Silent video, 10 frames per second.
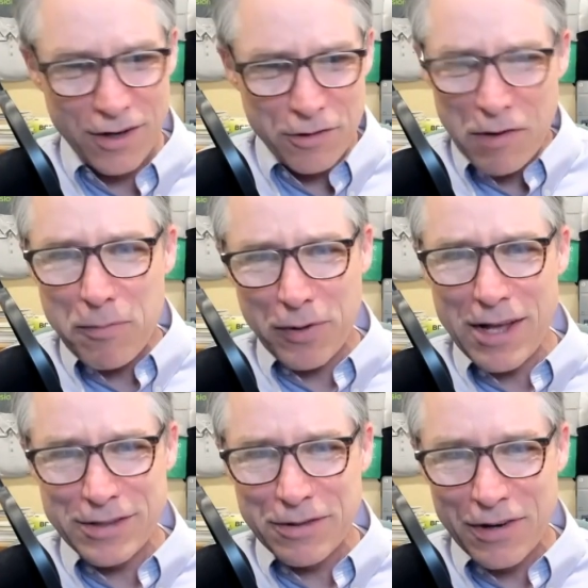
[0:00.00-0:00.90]
Great
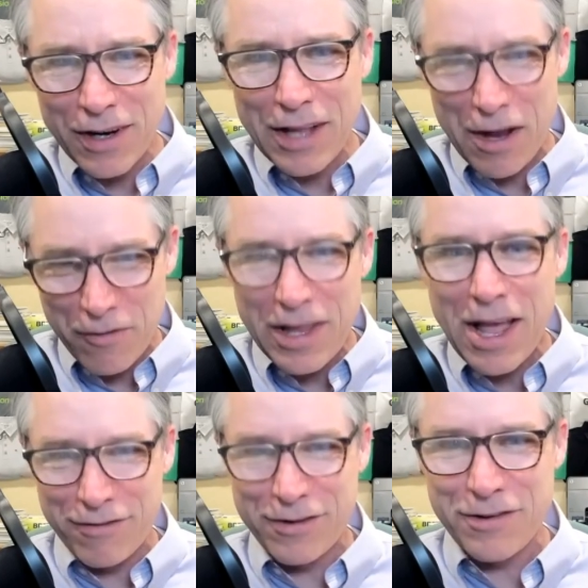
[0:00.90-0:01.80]
Place to Work, like we
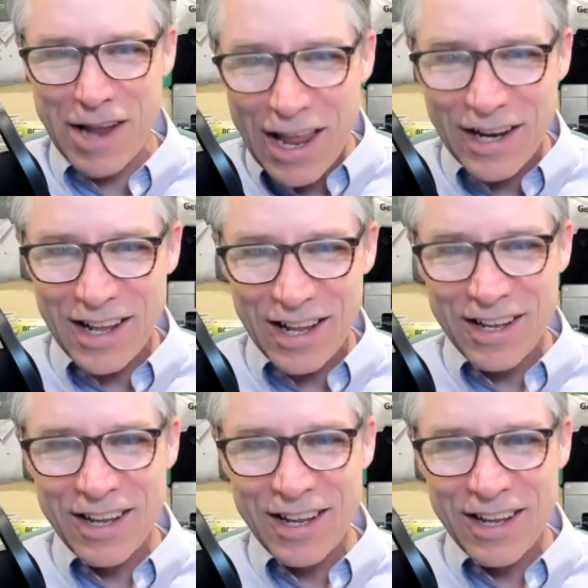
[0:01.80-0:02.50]
have created it.